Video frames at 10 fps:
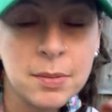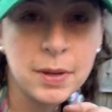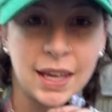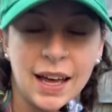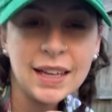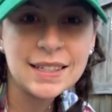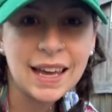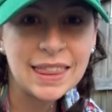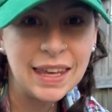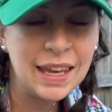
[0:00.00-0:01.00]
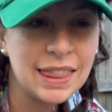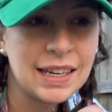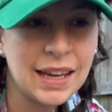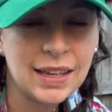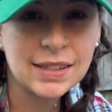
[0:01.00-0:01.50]
because I think the
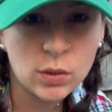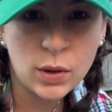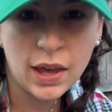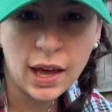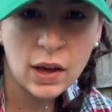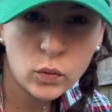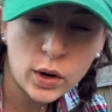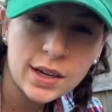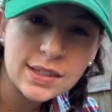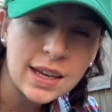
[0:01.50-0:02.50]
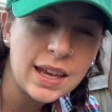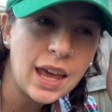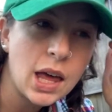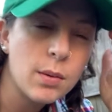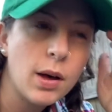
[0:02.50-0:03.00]
nights that we have where it's gonna
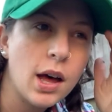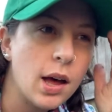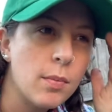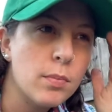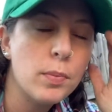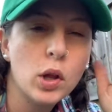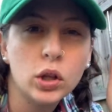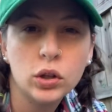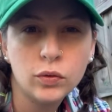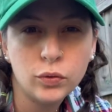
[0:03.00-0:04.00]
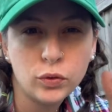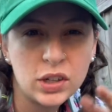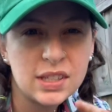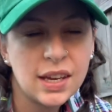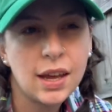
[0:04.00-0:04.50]
get
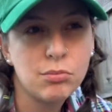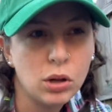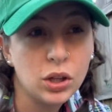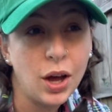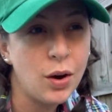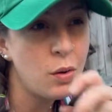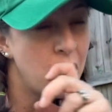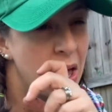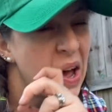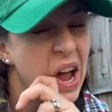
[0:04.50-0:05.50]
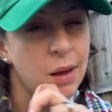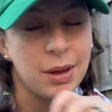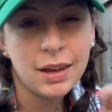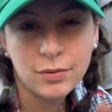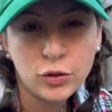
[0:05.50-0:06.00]
freezing and below,
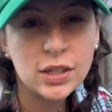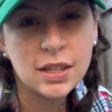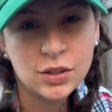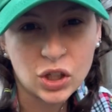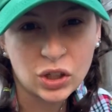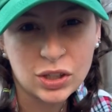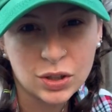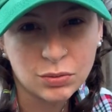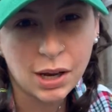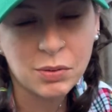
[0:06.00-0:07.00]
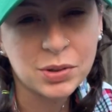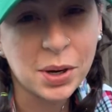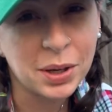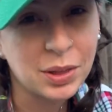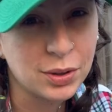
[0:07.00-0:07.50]
freezing 32, right? We're
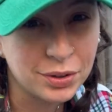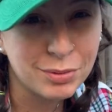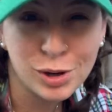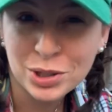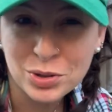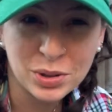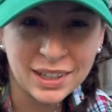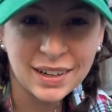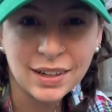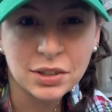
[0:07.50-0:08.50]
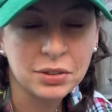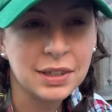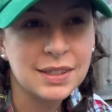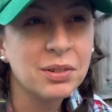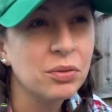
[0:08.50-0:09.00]
talking 31, 29
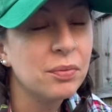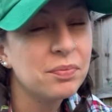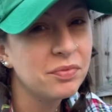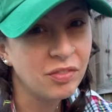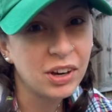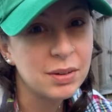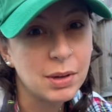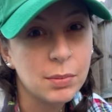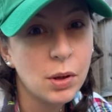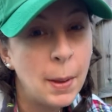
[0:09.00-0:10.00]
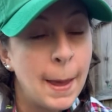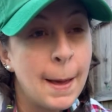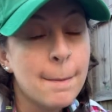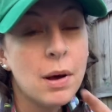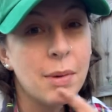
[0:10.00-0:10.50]
degrees, so very minimal.
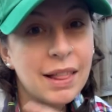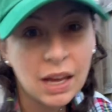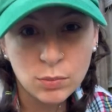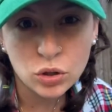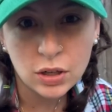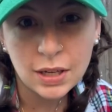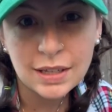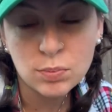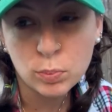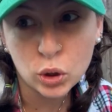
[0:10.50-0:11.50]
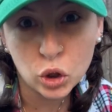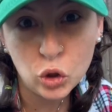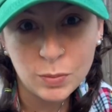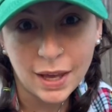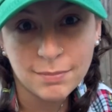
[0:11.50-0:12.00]
But my lime tree is
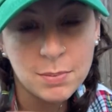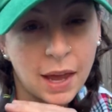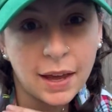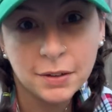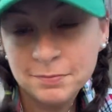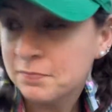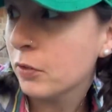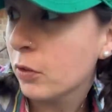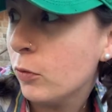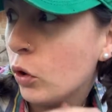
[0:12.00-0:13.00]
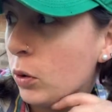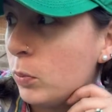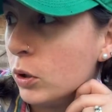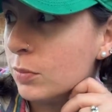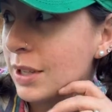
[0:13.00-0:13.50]
blooming, like full of
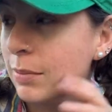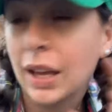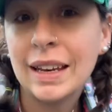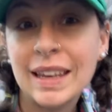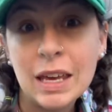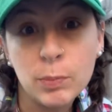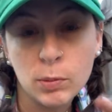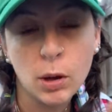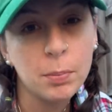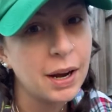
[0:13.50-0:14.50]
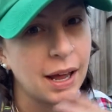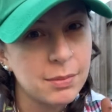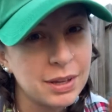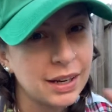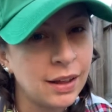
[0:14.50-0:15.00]
blooms. I'm not gonna keep them all, but
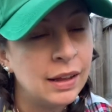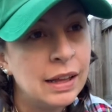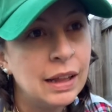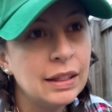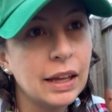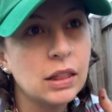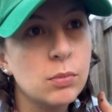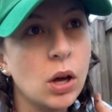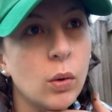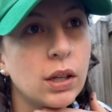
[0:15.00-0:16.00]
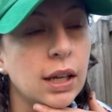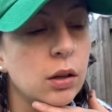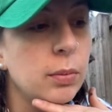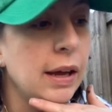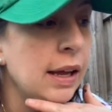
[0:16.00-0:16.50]
I'm gonna let them go a
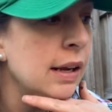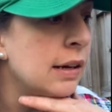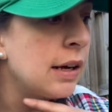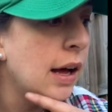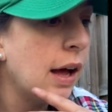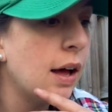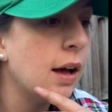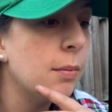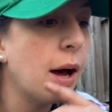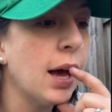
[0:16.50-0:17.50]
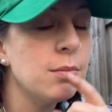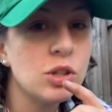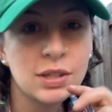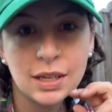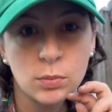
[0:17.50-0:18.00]
little bit. I'm
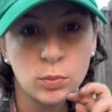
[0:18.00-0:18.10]
just gonna